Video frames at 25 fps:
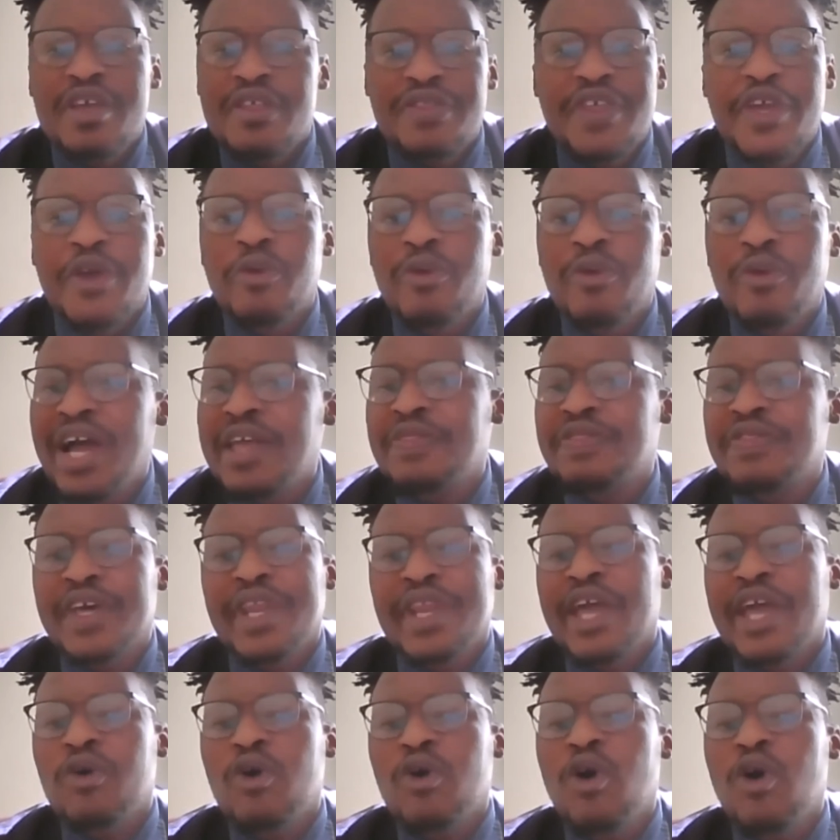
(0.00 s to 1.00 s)
They write
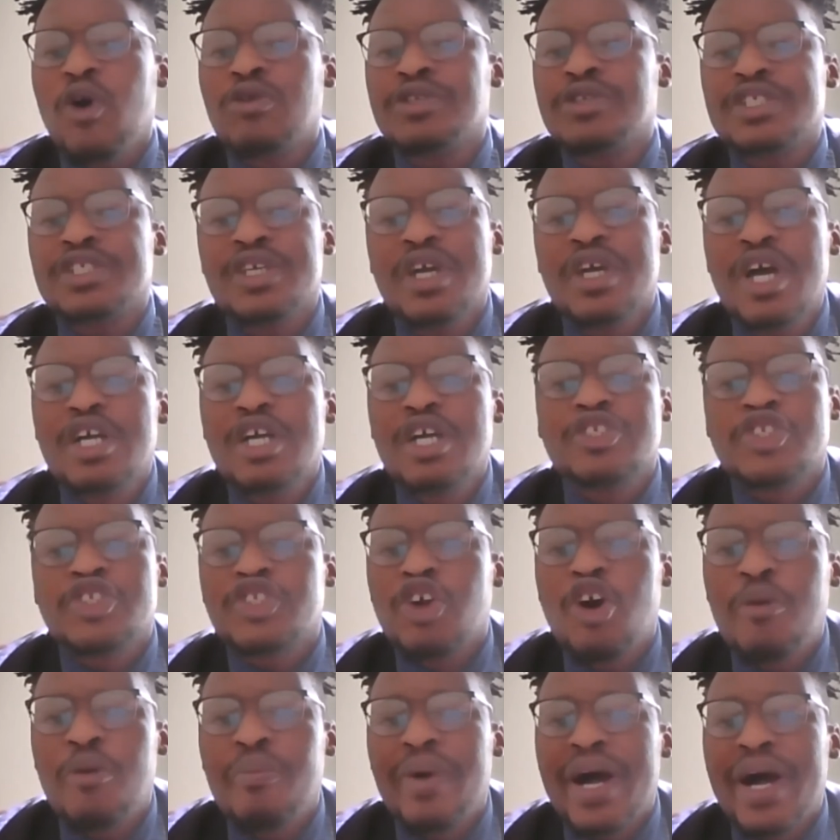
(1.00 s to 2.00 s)
that, I quote,
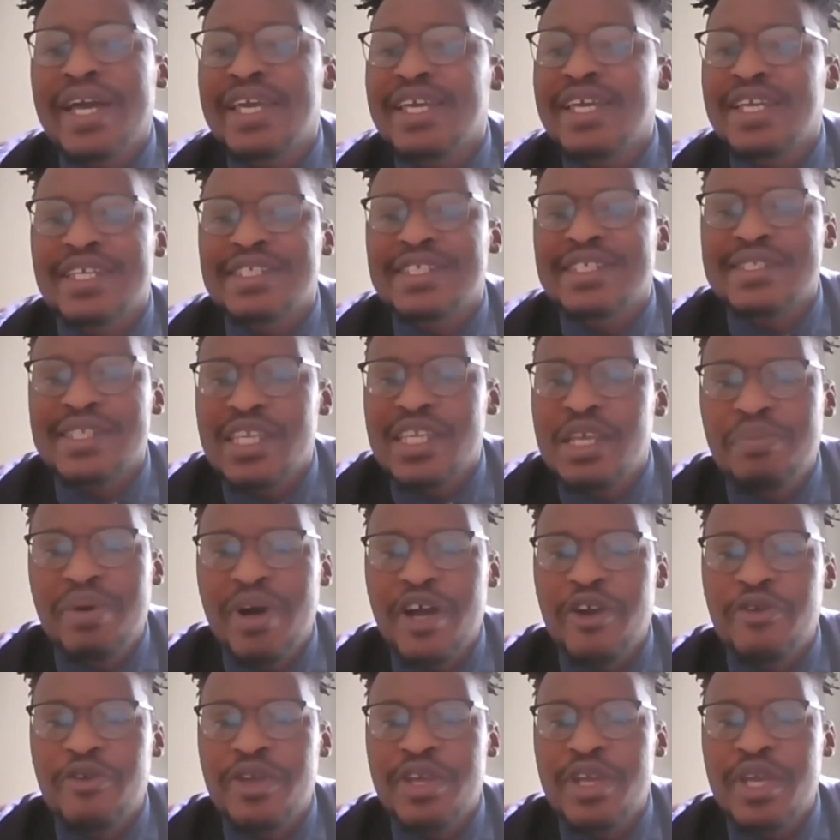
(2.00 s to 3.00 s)
"Trauma is
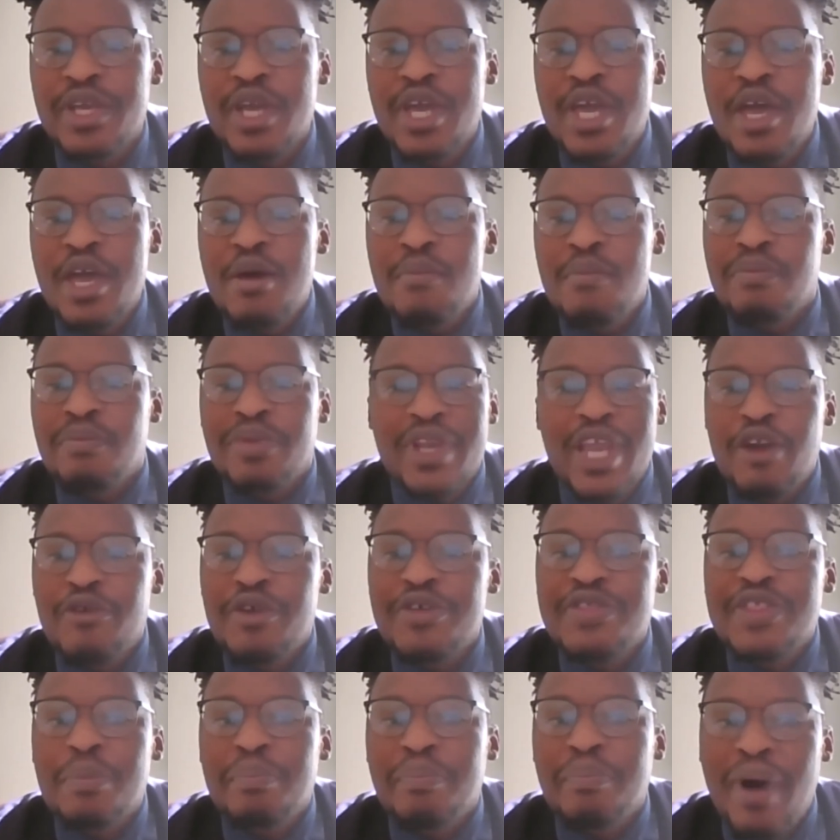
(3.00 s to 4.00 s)
slippery,
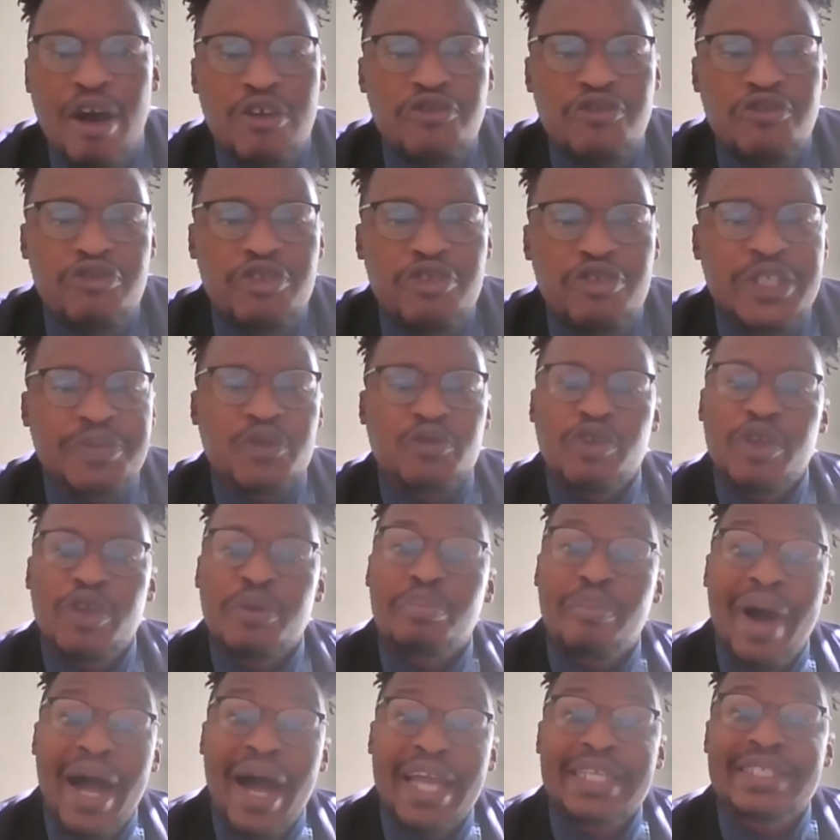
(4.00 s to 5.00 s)
blurring the boundaries
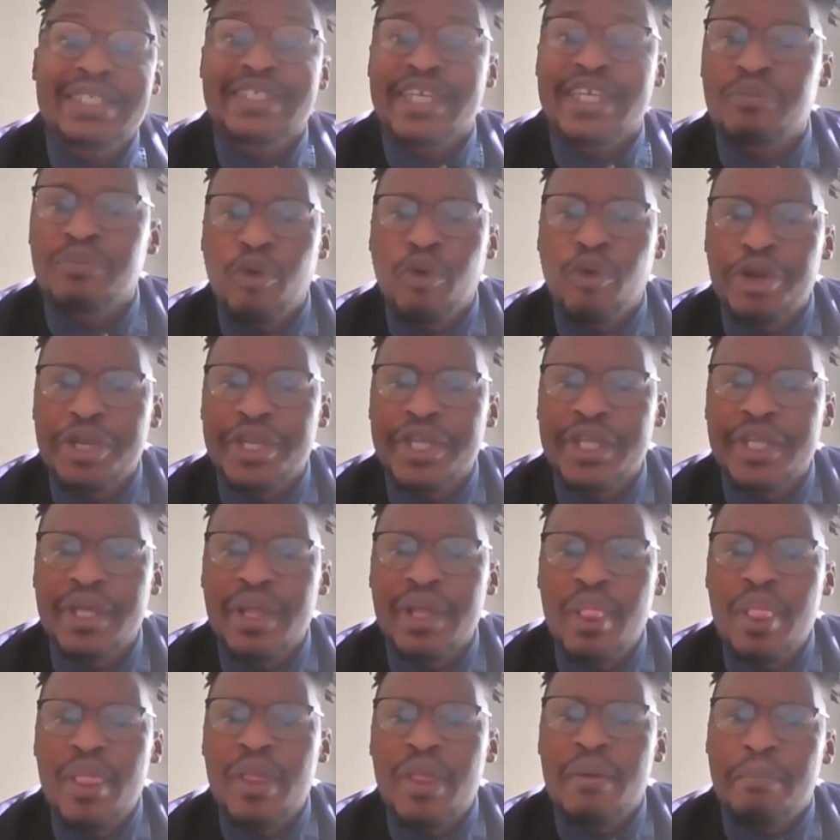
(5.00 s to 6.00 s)
between mind body,
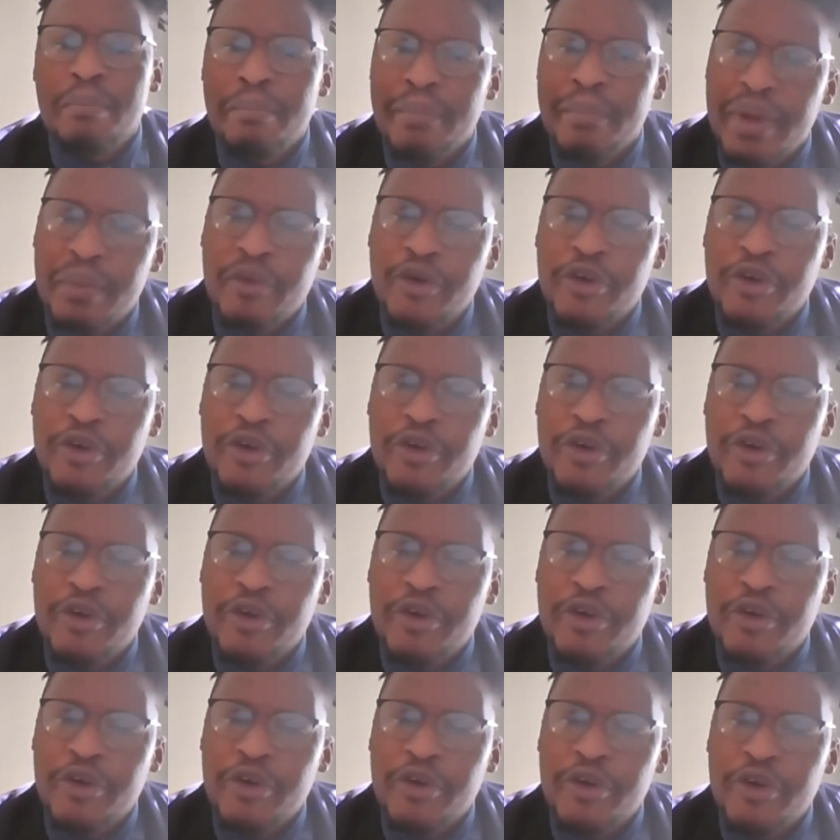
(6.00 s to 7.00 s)
memory and
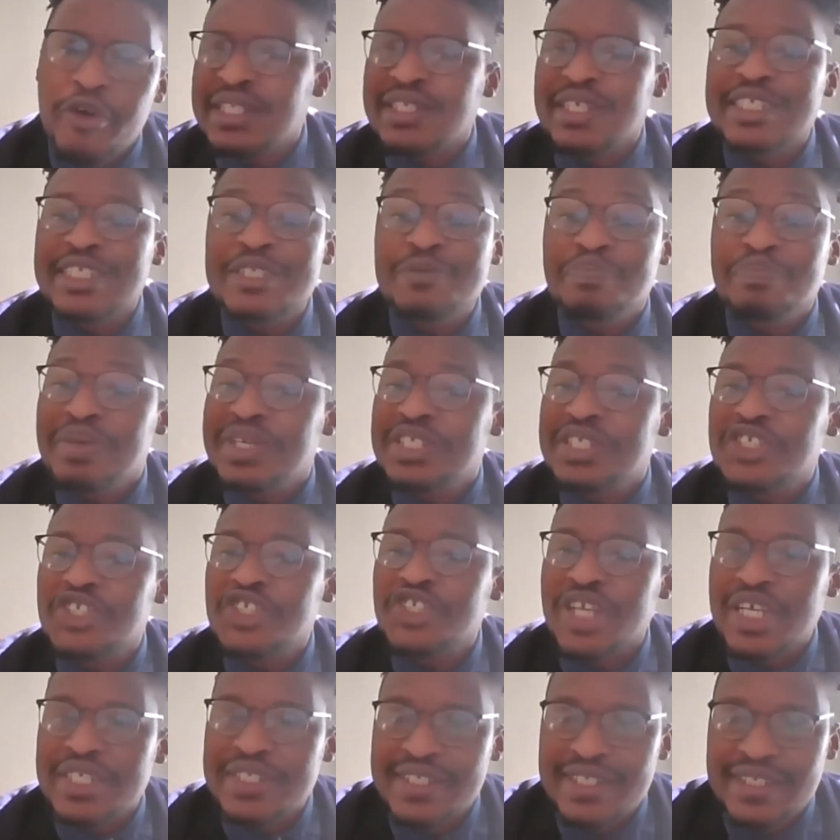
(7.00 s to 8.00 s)
forgetting,
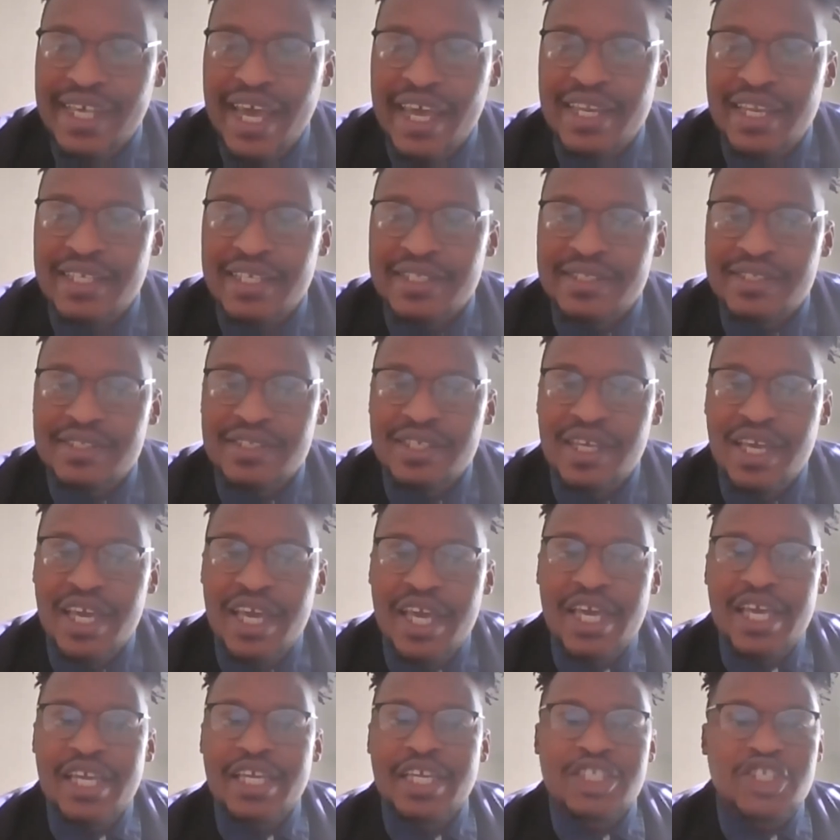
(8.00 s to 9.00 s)
speech and silence.
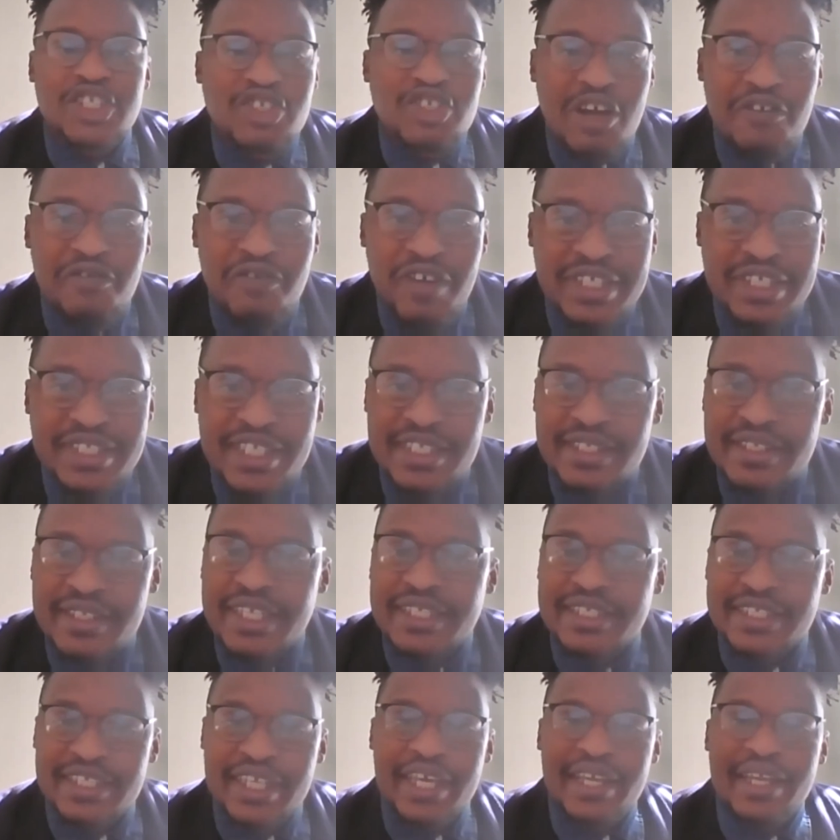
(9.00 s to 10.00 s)
It traverses the
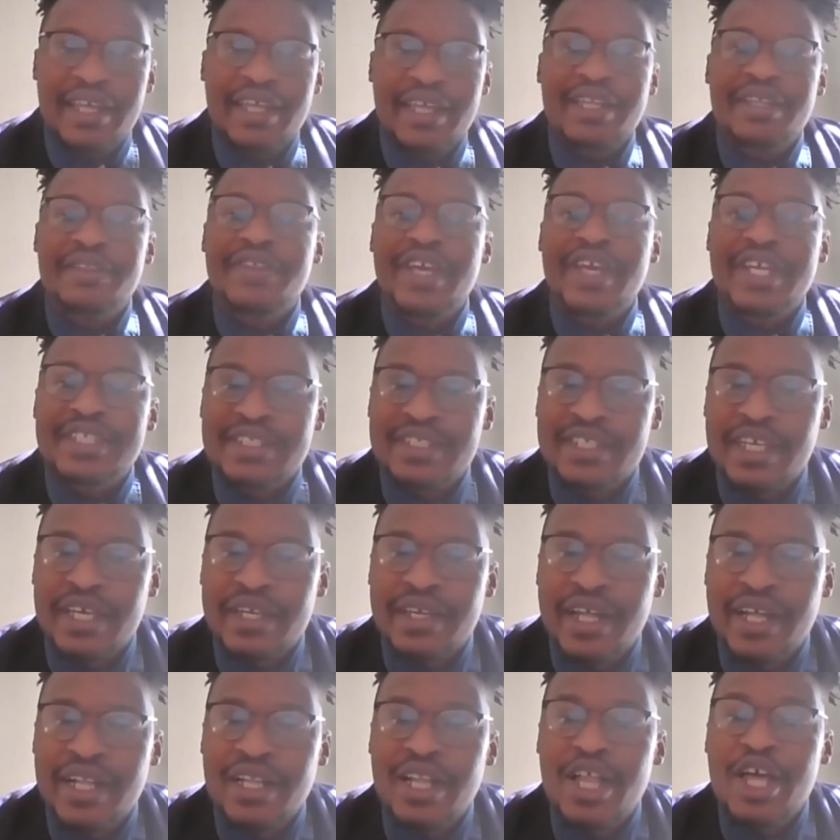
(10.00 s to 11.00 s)
internal and the
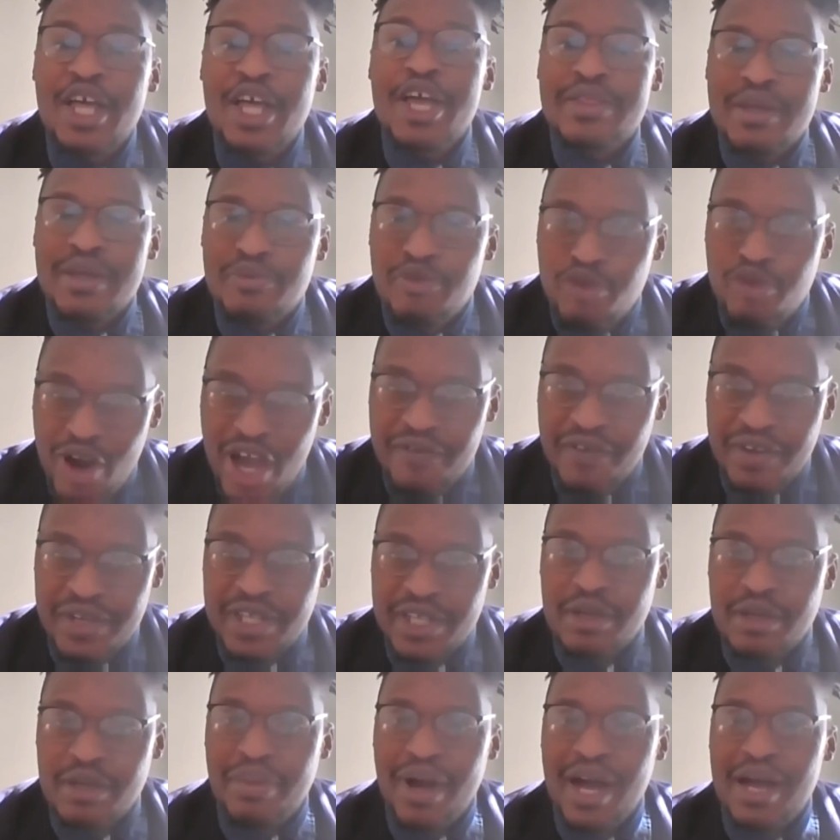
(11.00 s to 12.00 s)
external, the private
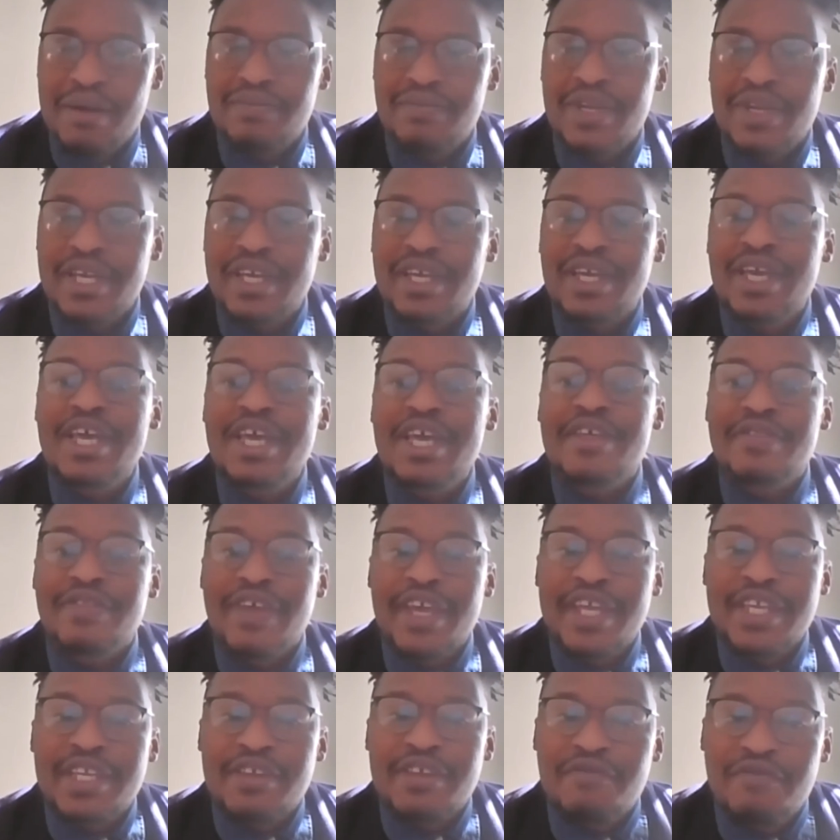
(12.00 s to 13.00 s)
and the public,
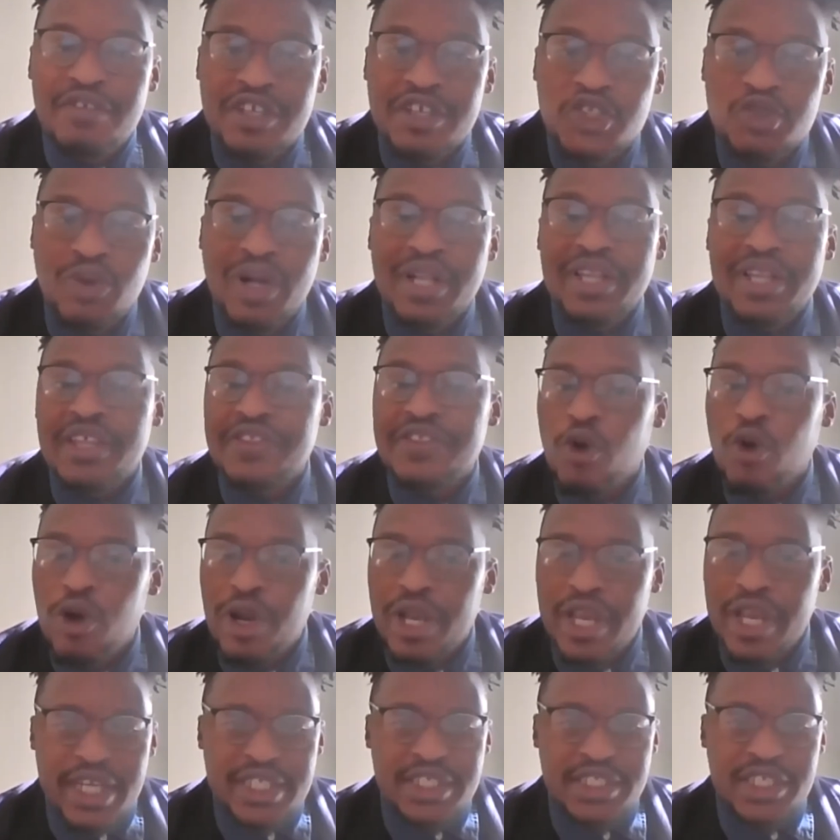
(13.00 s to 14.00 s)
the individual and the
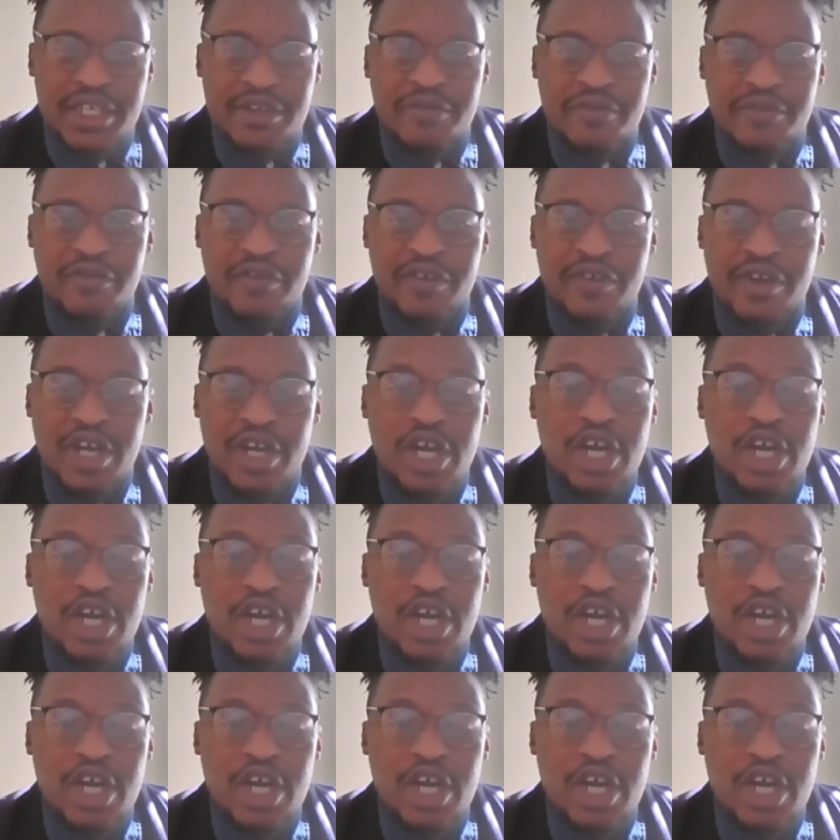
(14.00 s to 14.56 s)
collective.